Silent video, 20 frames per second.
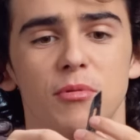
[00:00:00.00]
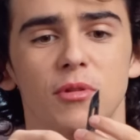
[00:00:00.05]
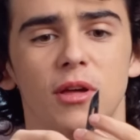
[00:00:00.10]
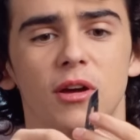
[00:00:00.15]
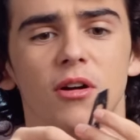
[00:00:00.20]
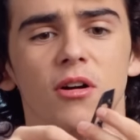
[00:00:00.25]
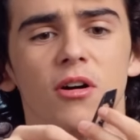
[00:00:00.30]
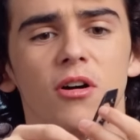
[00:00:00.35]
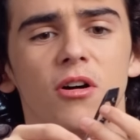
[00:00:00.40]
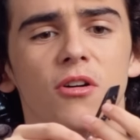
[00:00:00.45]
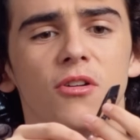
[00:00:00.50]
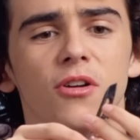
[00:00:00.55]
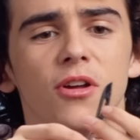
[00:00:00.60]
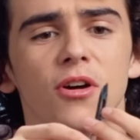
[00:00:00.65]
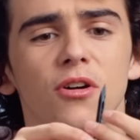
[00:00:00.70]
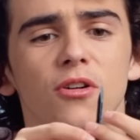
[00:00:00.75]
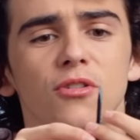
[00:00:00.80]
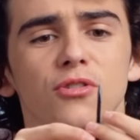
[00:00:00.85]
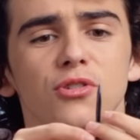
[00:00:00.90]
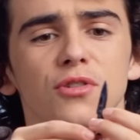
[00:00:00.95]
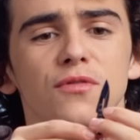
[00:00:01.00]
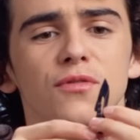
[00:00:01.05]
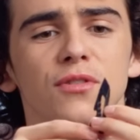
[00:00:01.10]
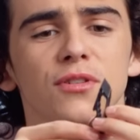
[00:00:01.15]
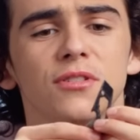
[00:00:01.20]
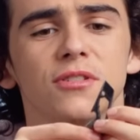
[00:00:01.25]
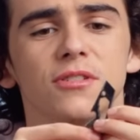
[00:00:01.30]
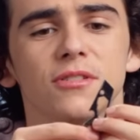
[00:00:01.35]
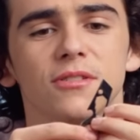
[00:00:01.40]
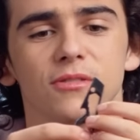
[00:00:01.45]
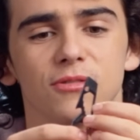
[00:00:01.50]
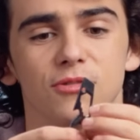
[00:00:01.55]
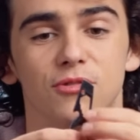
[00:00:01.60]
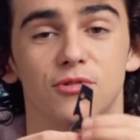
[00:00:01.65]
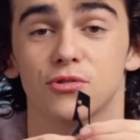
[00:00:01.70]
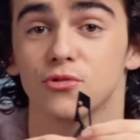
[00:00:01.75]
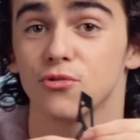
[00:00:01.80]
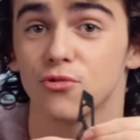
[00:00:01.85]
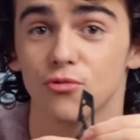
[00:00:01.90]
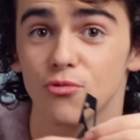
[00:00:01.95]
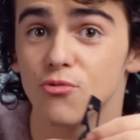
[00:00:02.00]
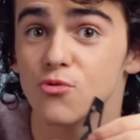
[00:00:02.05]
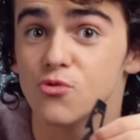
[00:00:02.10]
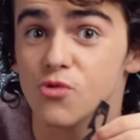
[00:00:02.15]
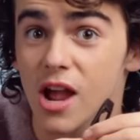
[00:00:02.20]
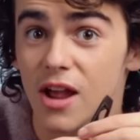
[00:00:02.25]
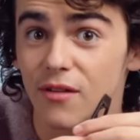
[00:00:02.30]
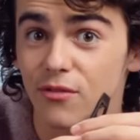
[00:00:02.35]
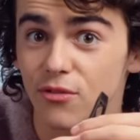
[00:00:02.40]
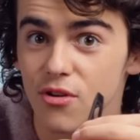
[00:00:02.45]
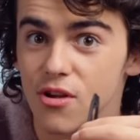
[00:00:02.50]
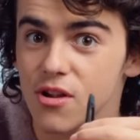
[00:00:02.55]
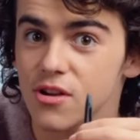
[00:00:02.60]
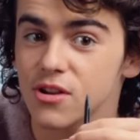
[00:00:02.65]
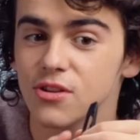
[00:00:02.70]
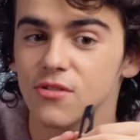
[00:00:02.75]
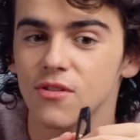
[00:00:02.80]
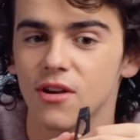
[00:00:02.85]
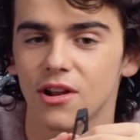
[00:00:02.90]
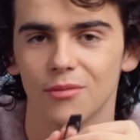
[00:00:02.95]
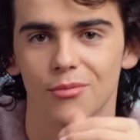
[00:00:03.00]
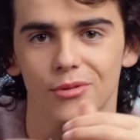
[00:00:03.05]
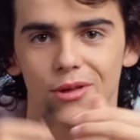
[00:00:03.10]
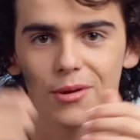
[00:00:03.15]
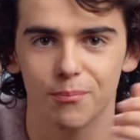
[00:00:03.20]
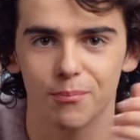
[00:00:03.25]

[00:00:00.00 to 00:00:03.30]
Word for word: people are like, oh no, do you have a screwdriver on you? And I'd be